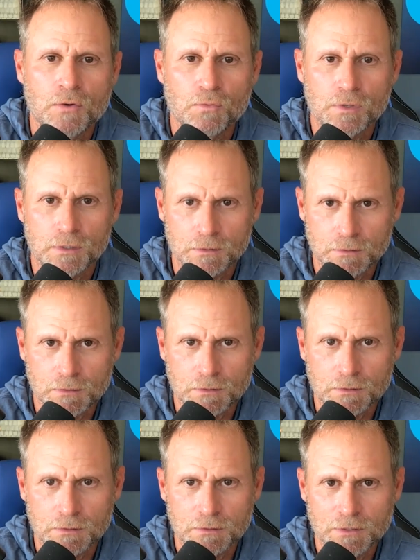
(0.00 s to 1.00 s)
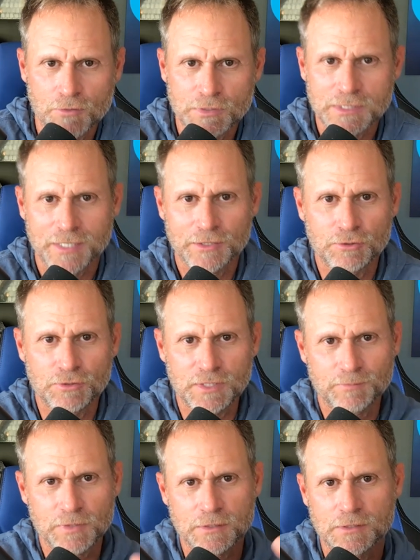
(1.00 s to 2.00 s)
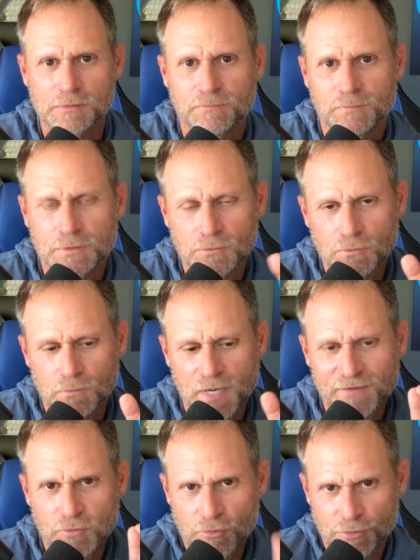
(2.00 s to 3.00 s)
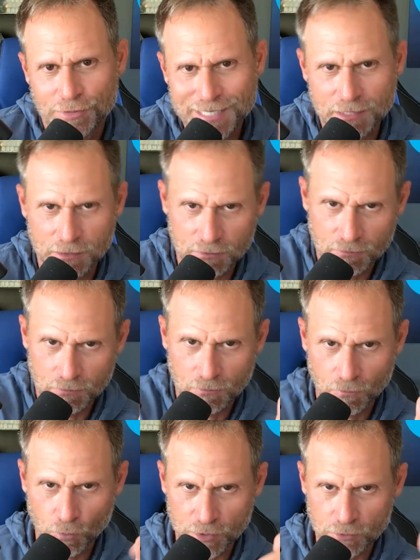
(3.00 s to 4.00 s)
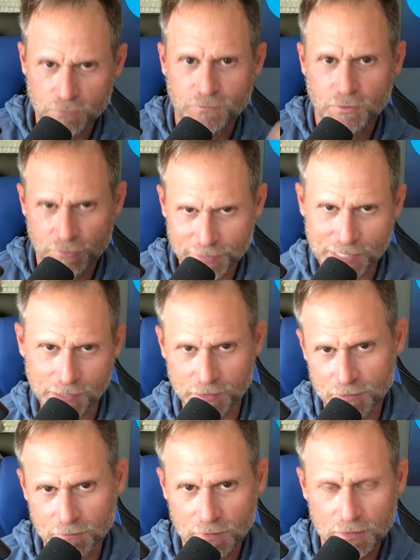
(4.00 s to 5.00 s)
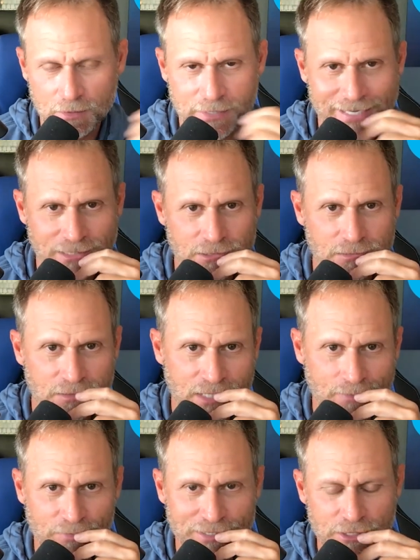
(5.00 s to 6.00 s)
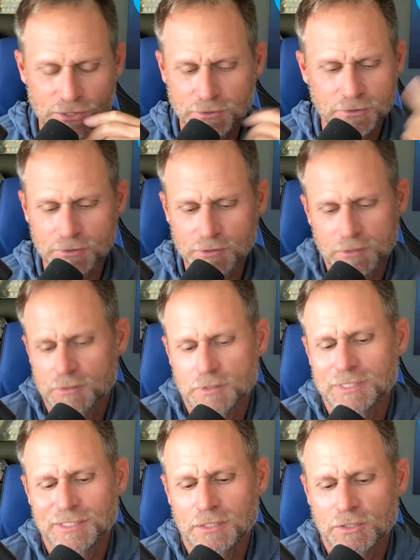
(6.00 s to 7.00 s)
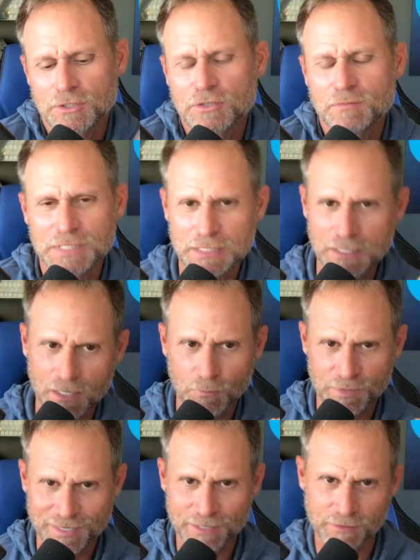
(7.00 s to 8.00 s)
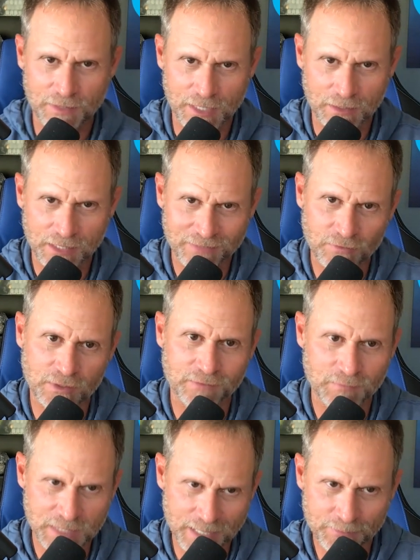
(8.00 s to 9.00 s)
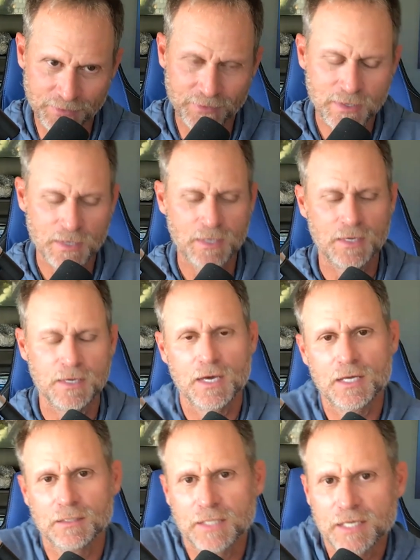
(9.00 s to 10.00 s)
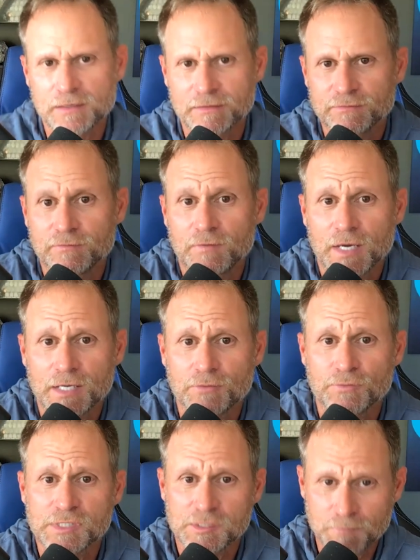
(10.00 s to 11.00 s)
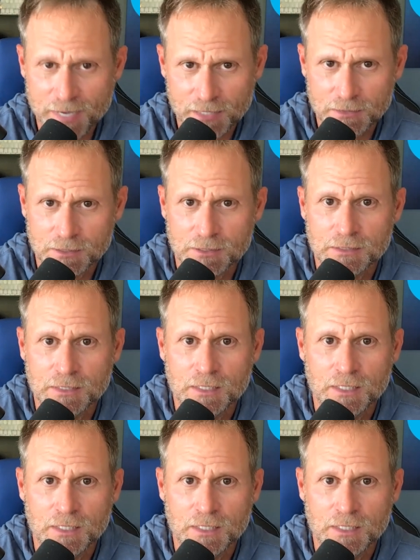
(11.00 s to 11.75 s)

Well, no, it's not too deep because to have created what you've created in the last 10 plus years, it couldn't be done without that level of depth love and respect